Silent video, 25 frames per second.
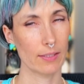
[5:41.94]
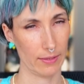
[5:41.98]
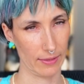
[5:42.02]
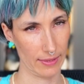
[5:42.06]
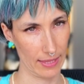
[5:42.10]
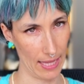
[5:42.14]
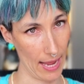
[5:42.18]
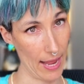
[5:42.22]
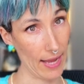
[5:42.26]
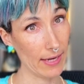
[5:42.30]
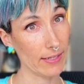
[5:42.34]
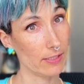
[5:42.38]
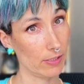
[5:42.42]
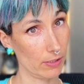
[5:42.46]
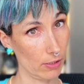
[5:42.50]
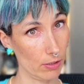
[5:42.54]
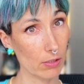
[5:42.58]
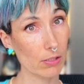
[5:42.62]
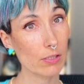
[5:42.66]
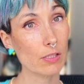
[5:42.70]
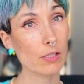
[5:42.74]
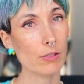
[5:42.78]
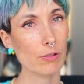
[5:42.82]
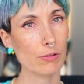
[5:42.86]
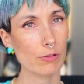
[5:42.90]
that is
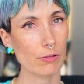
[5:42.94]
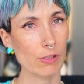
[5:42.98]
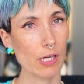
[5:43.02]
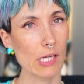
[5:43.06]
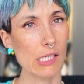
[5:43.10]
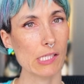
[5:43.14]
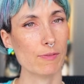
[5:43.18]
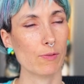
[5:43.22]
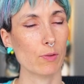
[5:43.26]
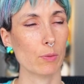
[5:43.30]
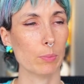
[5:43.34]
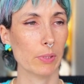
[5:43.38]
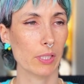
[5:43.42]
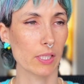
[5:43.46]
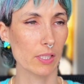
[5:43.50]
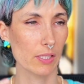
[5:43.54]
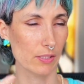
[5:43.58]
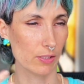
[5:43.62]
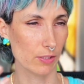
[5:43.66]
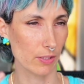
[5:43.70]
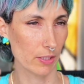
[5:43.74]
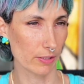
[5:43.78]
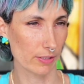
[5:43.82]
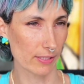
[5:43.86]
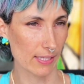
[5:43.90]
also stressful because
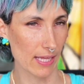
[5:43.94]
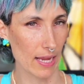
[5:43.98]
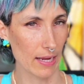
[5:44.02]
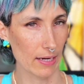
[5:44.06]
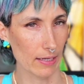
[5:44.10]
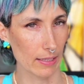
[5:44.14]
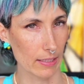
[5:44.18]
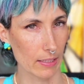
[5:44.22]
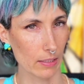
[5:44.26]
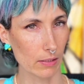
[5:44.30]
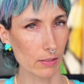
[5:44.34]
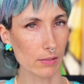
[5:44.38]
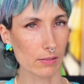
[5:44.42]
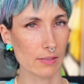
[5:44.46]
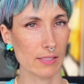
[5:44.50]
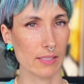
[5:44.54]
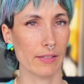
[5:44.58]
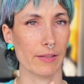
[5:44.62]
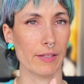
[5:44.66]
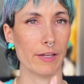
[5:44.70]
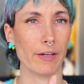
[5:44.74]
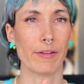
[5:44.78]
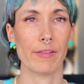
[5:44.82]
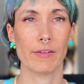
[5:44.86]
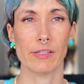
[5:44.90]
there's that guilt in
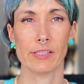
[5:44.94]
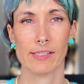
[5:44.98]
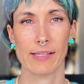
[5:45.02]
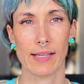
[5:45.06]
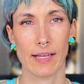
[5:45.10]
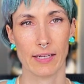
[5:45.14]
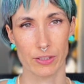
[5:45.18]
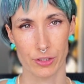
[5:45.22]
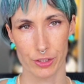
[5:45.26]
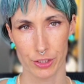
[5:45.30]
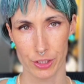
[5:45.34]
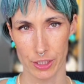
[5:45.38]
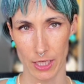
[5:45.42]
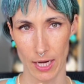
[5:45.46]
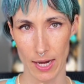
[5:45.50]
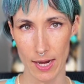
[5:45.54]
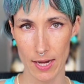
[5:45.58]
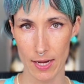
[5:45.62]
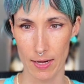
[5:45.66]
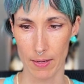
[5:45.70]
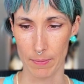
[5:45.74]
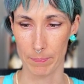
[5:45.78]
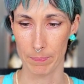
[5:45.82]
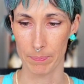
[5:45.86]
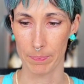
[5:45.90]
there. There's that
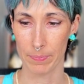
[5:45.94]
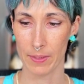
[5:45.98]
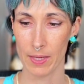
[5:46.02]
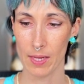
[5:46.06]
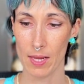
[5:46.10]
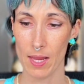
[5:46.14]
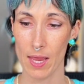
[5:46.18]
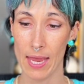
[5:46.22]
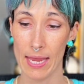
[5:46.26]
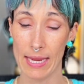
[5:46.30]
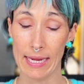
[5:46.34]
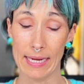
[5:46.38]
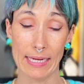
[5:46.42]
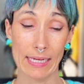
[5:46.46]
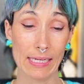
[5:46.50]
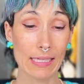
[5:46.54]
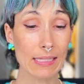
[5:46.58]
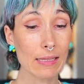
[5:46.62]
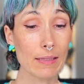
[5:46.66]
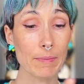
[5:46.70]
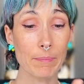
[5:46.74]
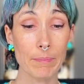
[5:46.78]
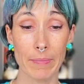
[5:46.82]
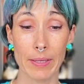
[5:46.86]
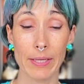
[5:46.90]
shame. In
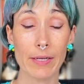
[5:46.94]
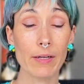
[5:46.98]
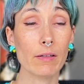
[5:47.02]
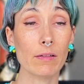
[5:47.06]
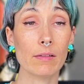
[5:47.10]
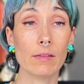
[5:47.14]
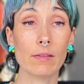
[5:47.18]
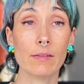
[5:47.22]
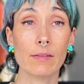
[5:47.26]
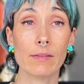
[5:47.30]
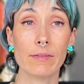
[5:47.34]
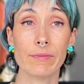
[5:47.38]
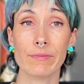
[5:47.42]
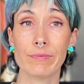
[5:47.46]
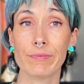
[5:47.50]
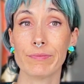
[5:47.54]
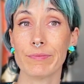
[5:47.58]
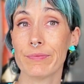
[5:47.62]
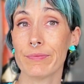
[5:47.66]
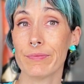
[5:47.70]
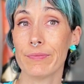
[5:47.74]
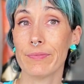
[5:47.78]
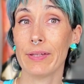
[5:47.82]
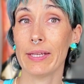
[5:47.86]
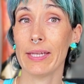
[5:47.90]
the middle,
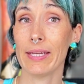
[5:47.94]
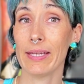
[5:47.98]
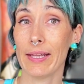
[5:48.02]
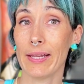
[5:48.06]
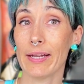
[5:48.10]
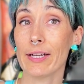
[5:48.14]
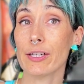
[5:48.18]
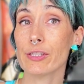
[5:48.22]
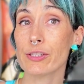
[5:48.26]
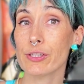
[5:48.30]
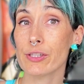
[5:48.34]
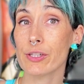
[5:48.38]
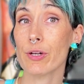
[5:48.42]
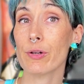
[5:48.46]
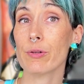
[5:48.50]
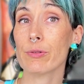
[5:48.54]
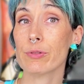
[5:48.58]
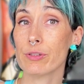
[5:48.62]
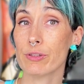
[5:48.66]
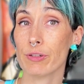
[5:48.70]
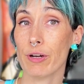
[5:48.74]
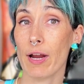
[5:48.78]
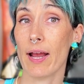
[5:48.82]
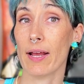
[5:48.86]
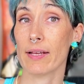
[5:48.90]
there's no
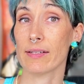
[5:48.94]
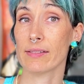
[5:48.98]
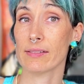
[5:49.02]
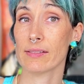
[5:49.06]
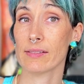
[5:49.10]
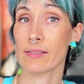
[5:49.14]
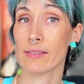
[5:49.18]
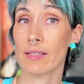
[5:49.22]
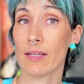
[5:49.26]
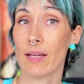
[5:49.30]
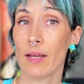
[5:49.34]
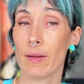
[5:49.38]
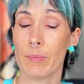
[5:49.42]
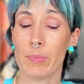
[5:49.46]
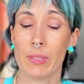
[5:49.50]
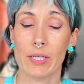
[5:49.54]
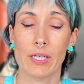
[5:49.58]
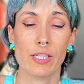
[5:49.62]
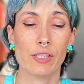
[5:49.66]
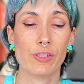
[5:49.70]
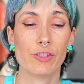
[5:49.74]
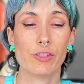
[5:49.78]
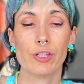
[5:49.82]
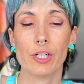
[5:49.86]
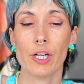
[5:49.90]
stress
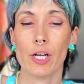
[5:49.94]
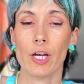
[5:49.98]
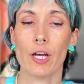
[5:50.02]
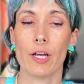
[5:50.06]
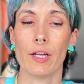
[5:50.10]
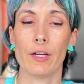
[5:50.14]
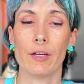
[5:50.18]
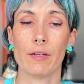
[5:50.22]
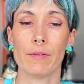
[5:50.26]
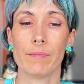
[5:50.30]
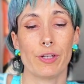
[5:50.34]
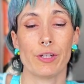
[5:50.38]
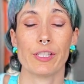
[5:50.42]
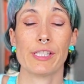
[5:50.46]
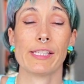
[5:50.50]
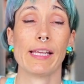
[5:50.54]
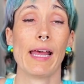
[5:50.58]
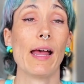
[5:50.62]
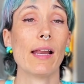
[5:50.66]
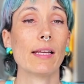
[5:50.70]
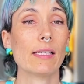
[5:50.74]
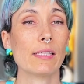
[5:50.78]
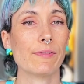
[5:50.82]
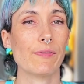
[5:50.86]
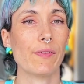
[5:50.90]
because you're good. You're
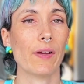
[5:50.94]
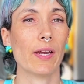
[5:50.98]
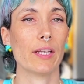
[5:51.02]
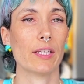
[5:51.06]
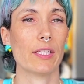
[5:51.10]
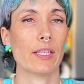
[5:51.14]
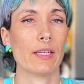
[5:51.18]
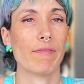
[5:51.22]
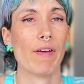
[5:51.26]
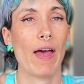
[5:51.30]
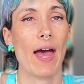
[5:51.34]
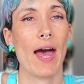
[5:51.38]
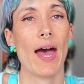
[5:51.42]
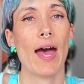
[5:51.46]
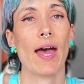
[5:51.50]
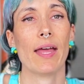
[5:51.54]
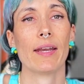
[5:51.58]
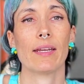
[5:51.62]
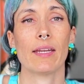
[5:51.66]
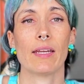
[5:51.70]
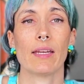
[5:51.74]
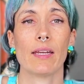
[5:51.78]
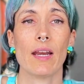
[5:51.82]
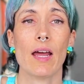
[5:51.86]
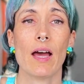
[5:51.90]
satisfied. You've had
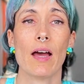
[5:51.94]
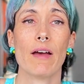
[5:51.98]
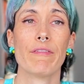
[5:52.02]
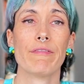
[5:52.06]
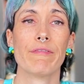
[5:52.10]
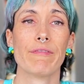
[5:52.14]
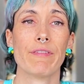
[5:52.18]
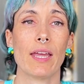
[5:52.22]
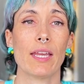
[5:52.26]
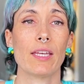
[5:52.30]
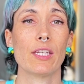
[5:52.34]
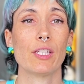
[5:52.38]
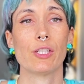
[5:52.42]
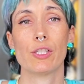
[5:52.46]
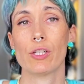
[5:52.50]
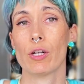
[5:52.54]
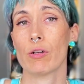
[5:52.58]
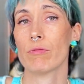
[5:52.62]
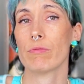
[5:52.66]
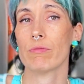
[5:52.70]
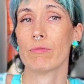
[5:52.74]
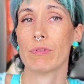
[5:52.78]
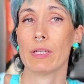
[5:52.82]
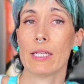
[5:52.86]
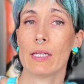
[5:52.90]
enough and you
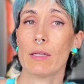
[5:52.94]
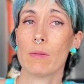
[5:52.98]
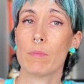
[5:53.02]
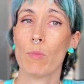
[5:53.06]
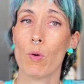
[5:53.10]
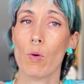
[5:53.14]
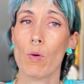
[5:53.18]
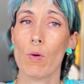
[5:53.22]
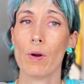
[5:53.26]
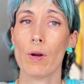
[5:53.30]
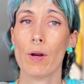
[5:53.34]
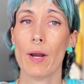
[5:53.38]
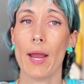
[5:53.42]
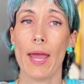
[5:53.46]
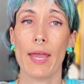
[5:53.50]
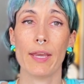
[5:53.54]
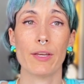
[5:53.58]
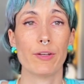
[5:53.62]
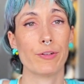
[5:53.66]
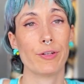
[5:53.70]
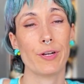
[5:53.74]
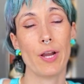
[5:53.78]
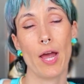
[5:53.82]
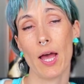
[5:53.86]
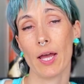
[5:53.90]
don't need more and
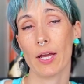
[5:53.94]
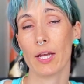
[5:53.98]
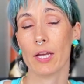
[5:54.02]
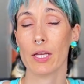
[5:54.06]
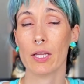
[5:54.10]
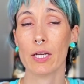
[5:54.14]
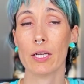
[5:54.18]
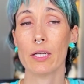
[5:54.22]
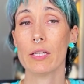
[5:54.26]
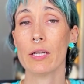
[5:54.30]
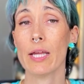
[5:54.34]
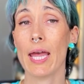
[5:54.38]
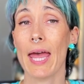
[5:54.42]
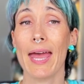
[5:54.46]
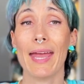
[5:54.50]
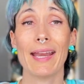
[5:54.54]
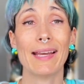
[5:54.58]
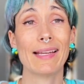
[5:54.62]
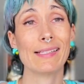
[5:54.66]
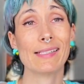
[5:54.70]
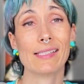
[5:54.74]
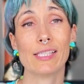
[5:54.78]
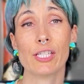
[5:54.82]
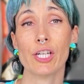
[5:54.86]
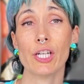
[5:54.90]
you're not gonna, and
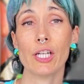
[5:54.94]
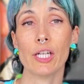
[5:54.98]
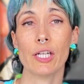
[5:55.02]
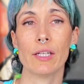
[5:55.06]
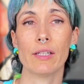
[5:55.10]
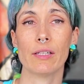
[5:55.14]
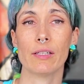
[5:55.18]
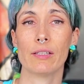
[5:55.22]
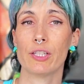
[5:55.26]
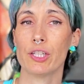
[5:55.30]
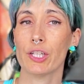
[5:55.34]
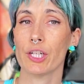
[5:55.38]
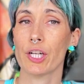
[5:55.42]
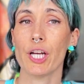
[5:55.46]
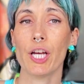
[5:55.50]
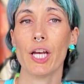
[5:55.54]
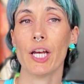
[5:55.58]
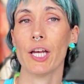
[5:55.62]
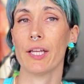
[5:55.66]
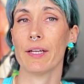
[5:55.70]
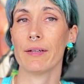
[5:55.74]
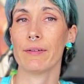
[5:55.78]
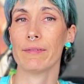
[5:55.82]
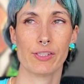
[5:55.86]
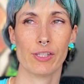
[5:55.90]
it's good. You're
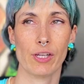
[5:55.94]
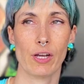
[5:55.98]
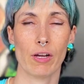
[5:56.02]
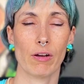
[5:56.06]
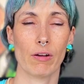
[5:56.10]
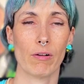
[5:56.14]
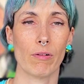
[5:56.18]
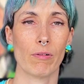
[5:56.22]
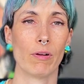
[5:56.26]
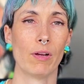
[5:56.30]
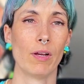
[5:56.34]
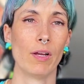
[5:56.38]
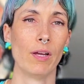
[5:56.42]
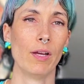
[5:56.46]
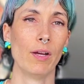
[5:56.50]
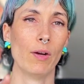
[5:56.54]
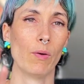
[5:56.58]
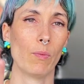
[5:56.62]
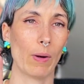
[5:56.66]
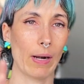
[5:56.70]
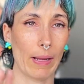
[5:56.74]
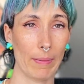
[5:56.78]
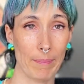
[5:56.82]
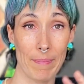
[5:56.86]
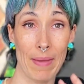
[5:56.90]
good. So
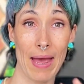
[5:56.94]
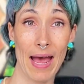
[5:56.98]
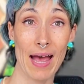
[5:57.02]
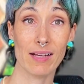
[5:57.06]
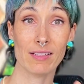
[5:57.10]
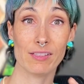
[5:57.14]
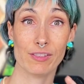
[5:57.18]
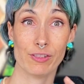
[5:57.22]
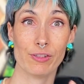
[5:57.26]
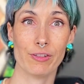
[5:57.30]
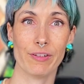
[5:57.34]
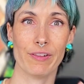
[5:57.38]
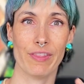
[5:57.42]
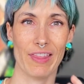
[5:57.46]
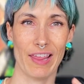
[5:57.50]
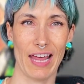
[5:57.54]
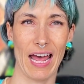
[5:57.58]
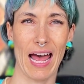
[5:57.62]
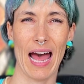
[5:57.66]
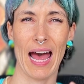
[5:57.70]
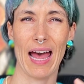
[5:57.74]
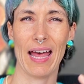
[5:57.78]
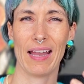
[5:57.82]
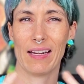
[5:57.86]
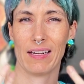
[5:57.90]
when I mastered
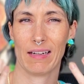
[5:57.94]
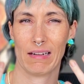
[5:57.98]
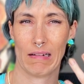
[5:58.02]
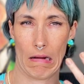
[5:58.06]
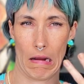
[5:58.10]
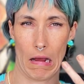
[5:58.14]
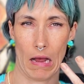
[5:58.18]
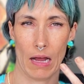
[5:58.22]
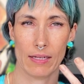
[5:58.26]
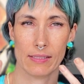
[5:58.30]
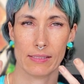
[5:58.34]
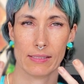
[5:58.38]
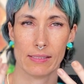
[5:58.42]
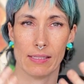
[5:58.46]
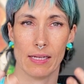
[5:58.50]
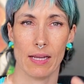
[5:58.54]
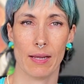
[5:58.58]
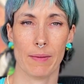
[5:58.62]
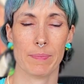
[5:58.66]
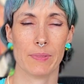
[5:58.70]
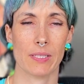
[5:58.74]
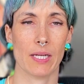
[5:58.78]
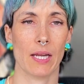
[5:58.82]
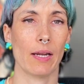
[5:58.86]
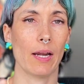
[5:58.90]
that
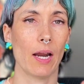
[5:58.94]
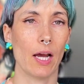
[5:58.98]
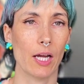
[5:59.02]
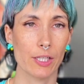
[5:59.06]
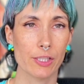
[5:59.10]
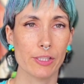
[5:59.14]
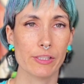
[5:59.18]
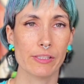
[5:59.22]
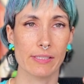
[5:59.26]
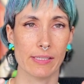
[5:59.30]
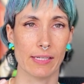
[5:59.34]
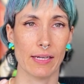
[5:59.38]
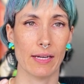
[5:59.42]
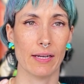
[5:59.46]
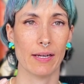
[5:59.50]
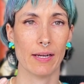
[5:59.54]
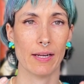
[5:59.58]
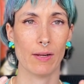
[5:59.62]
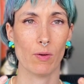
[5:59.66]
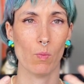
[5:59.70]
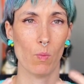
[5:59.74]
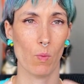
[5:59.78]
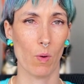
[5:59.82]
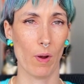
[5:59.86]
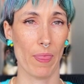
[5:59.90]
concept and
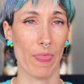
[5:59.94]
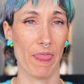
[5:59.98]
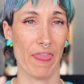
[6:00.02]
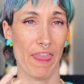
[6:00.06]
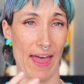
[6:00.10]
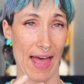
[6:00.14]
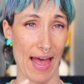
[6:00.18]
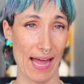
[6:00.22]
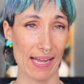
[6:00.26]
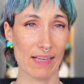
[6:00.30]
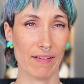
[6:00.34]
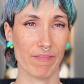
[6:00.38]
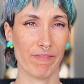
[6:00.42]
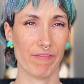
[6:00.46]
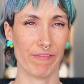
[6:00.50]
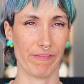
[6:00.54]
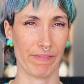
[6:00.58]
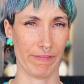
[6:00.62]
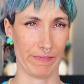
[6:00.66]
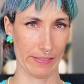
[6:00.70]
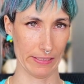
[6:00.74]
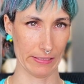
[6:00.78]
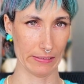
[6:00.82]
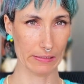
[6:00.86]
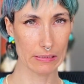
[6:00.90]
understanding what that
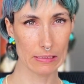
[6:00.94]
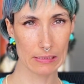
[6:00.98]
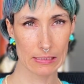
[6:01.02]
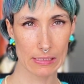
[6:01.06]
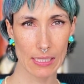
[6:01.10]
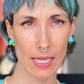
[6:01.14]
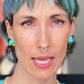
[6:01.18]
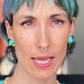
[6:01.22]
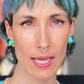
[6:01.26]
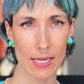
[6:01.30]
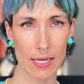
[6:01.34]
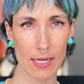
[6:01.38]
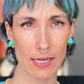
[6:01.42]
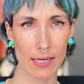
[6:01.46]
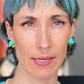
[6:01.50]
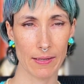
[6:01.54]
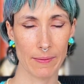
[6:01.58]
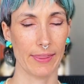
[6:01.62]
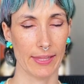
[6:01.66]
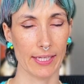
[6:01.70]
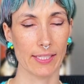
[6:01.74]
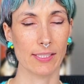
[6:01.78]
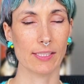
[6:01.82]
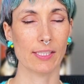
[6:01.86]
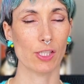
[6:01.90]
feels like,
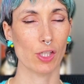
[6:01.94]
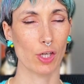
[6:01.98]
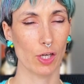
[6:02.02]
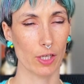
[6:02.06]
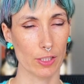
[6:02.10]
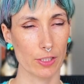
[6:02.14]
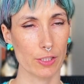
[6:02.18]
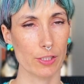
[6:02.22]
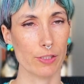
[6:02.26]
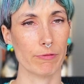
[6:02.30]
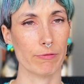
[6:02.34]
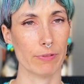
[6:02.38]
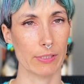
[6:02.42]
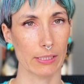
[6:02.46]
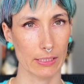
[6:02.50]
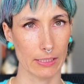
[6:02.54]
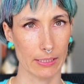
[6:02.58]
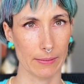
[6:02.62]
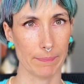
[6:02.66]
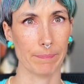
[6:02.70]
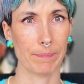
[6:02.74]
things started to really